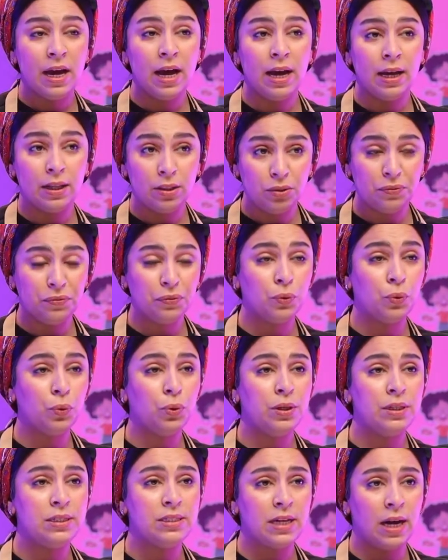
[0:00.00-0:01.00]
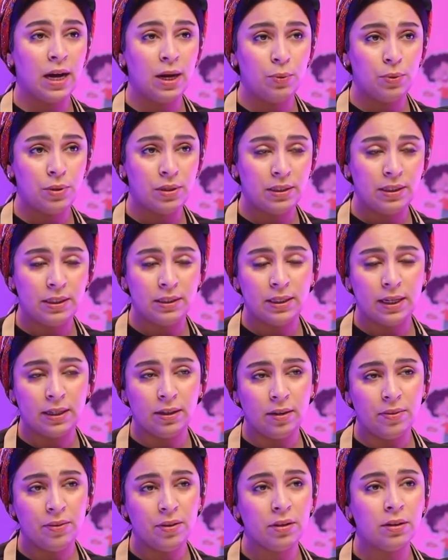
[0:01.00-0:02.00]
and of course I will need
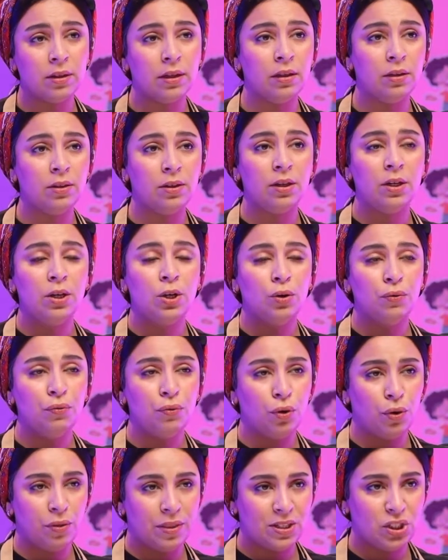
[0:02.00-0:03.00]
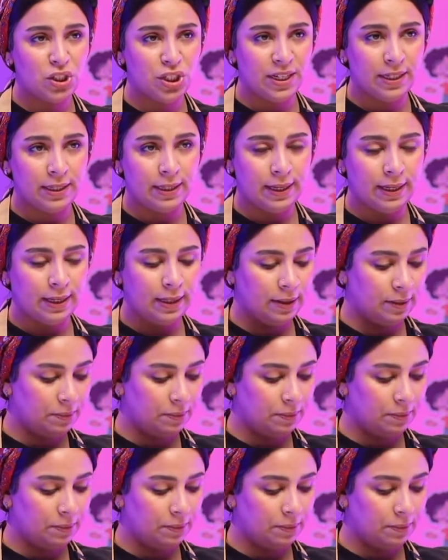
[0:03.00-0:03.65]
another color for the shading.